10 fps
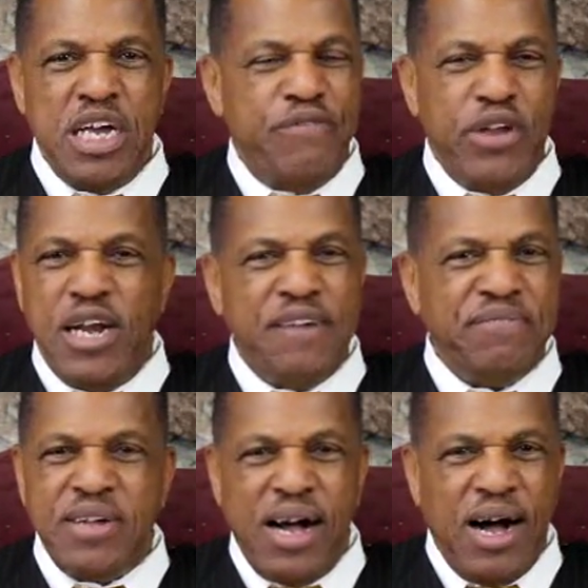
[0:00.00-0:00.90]
If you
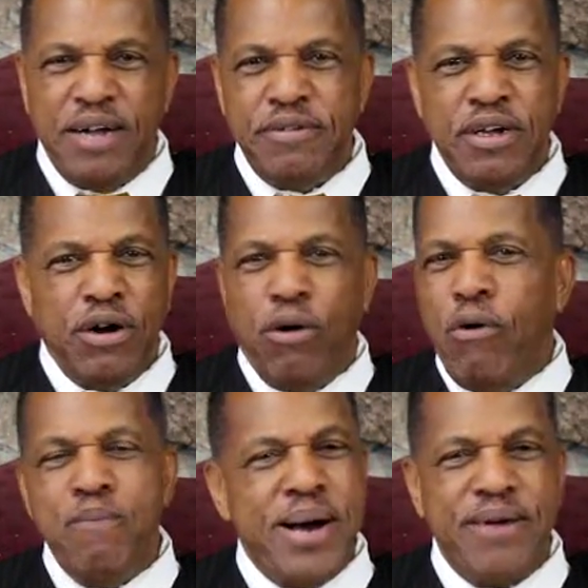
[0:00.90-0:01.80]
love God,
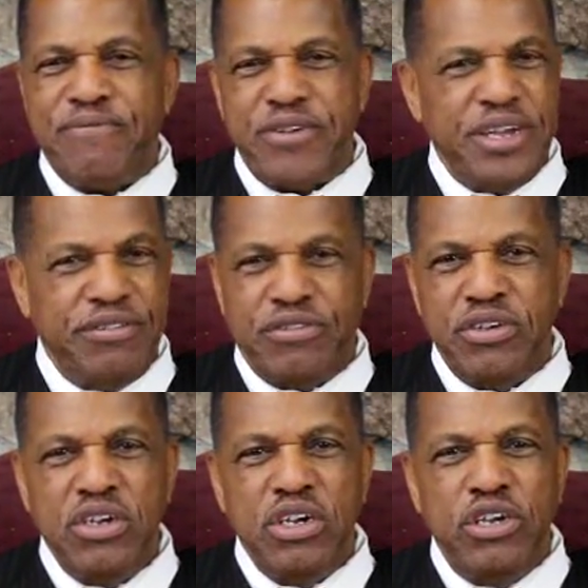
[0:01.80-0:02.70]
oh, my friends,
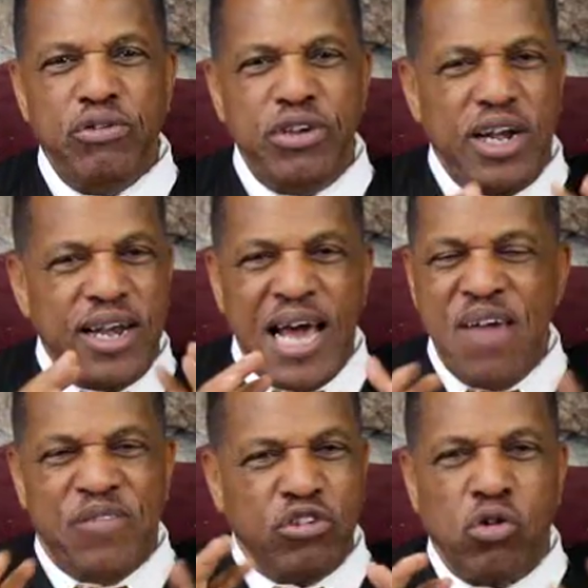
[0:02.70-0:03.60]
your, your
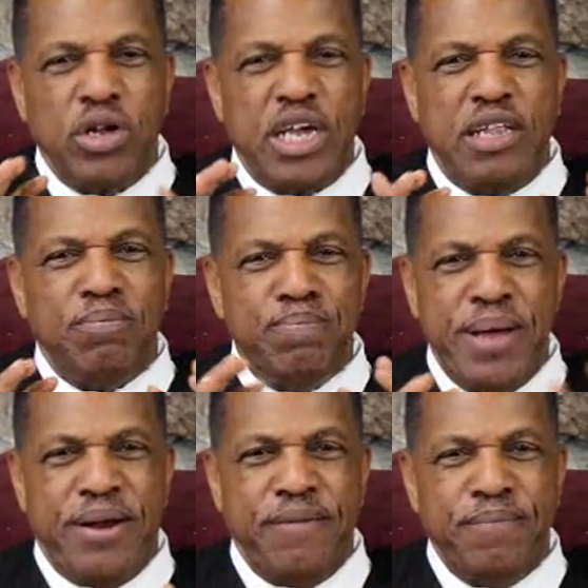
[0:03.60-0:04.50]
life is going to get
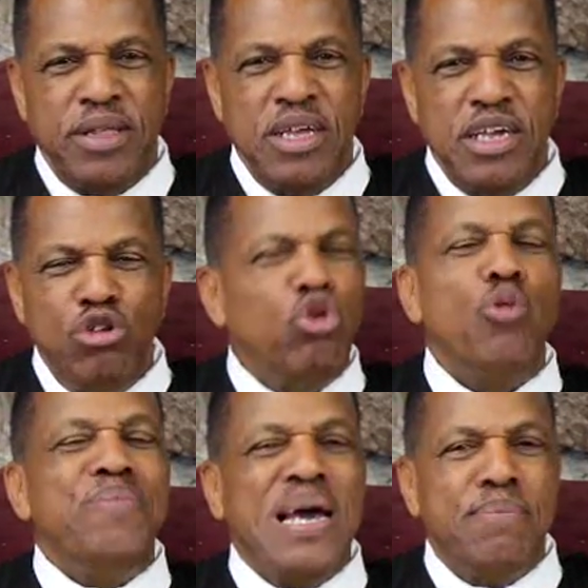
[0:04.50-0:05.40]
better. You're
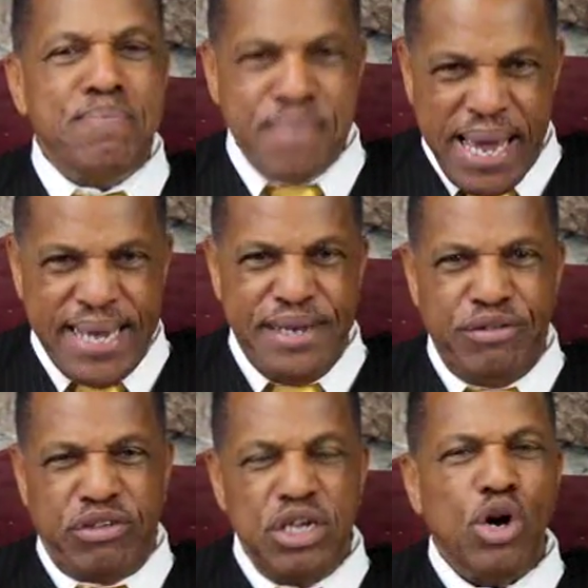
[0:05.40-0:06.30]
going to be
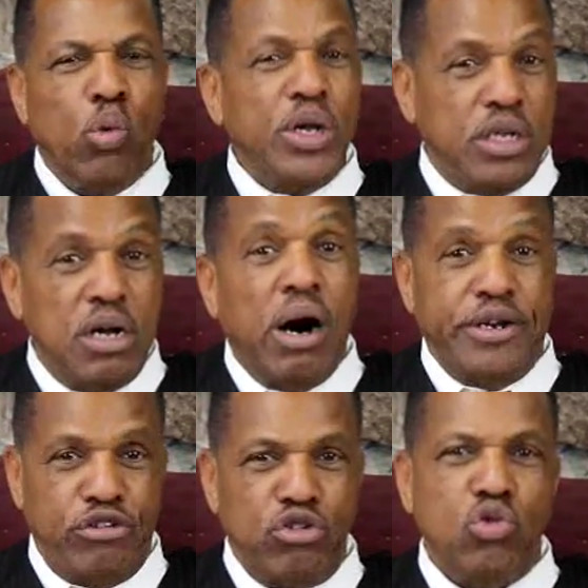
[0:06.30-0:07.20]
amazed what
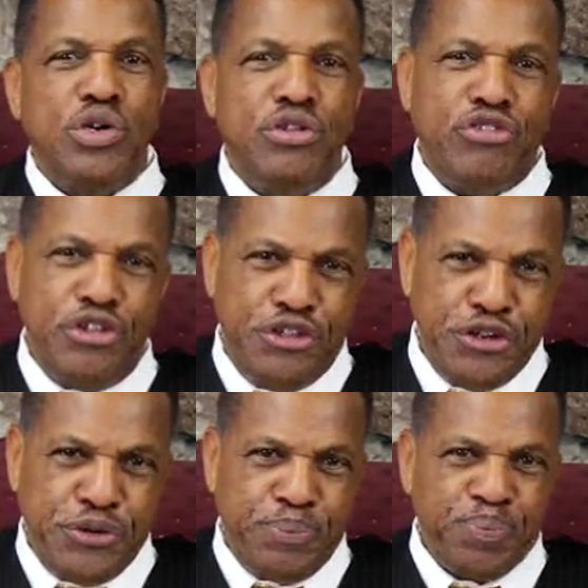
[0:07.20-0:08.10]
God is going to
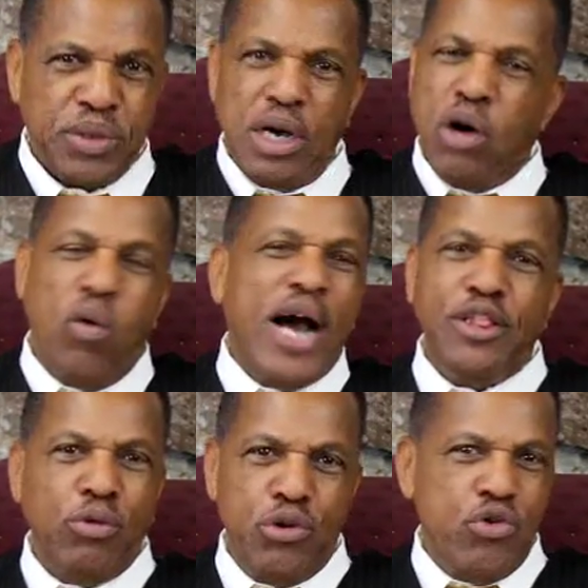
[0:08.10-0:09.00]
do. Oh, I
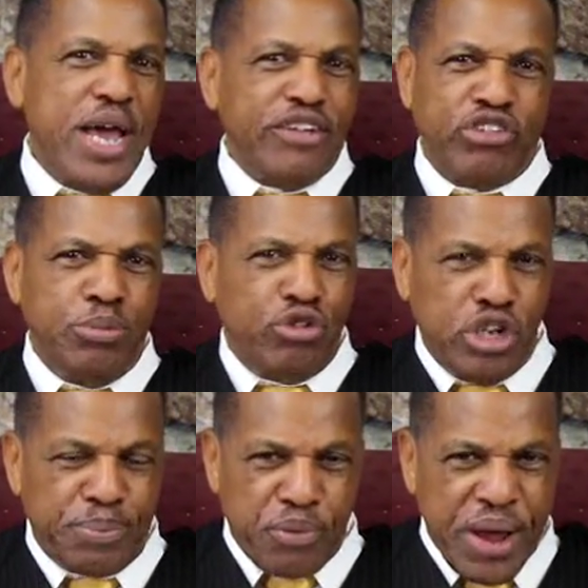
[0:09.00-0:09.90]
know you had some
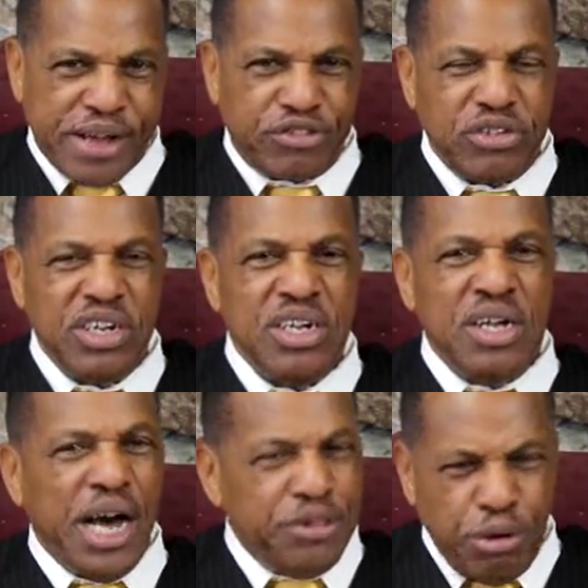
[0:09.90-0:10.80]
shipwrecks.
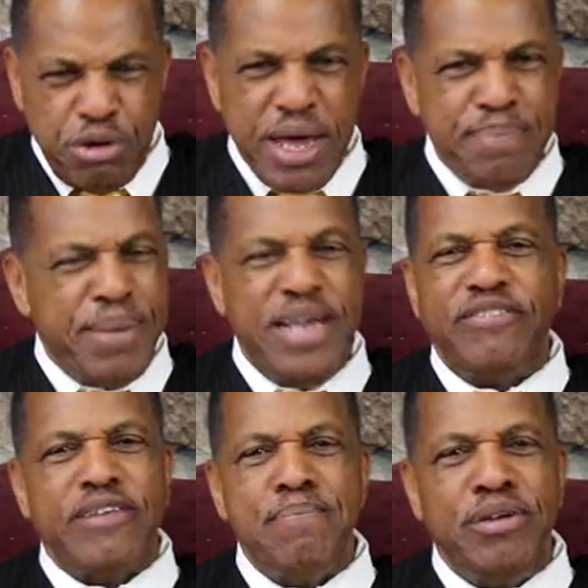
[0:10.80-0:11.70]
I know you have made
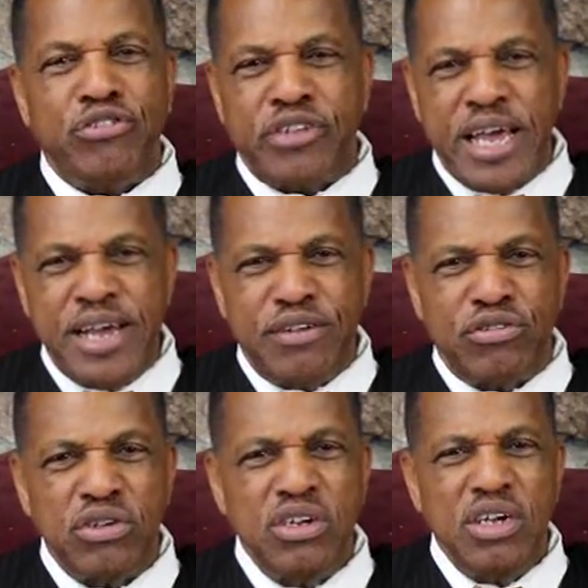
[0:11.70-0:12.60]
some
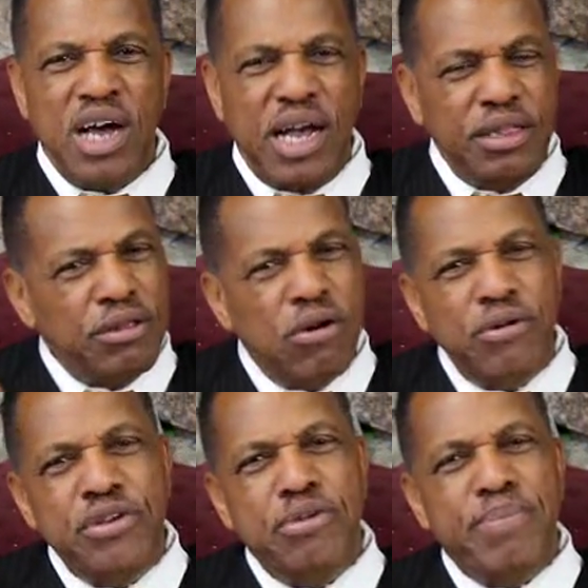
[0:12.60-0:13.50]
mistakes. I know
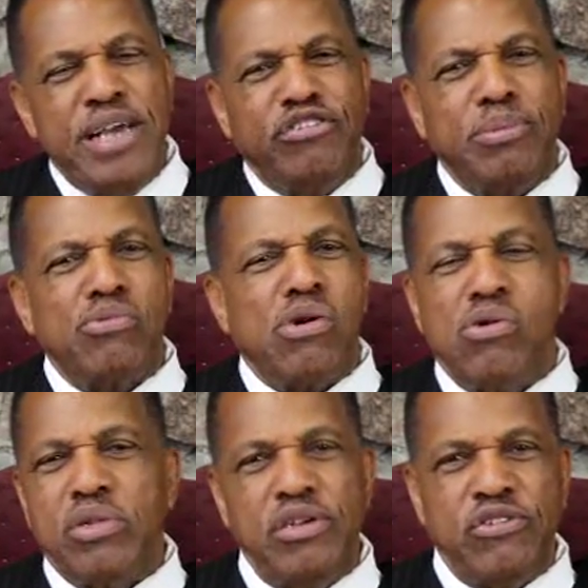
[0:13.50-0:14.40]
you made some
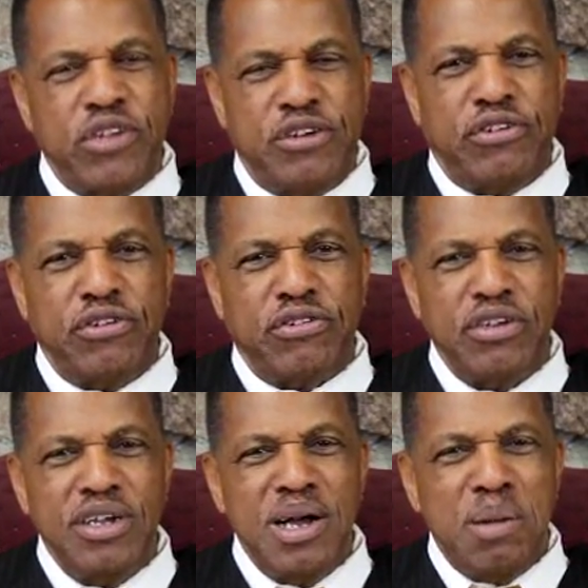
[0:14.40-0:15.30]
wrong decisions.
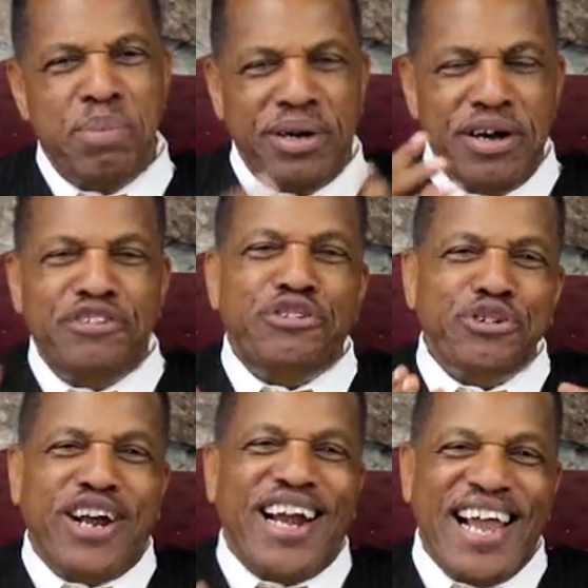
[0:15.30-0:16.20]
But aren't you
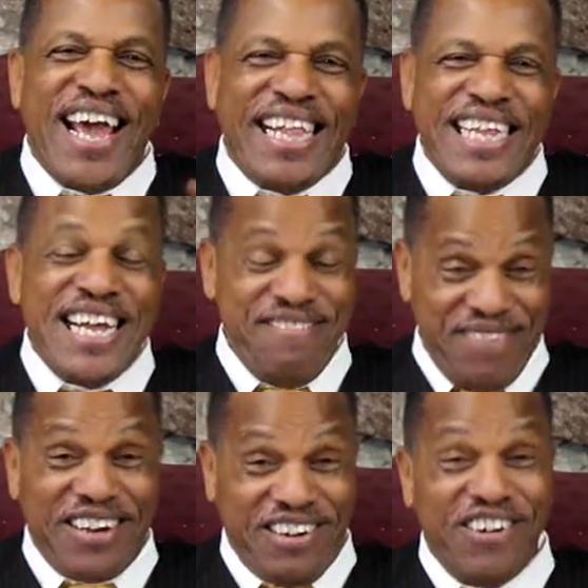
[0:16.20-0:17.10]
glad
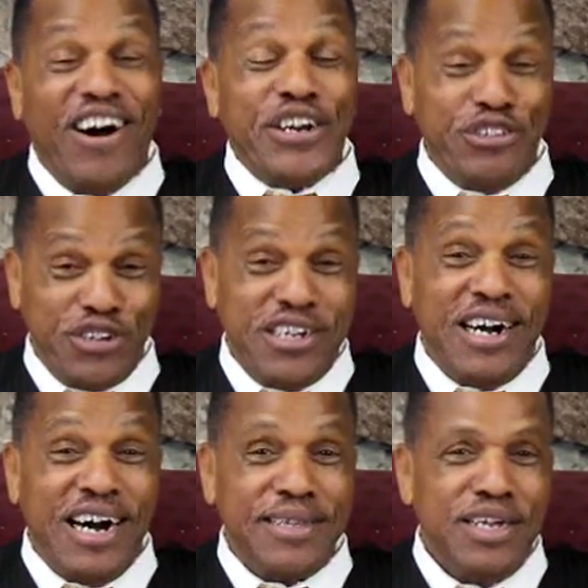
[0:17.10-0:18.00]
that God is the
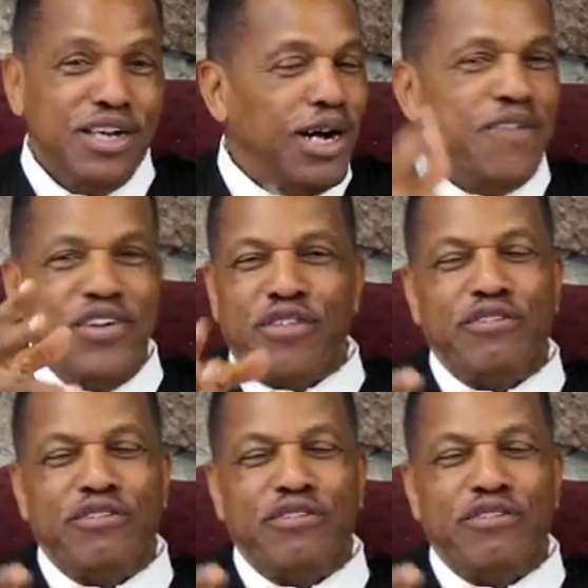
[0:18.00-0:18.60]
God of a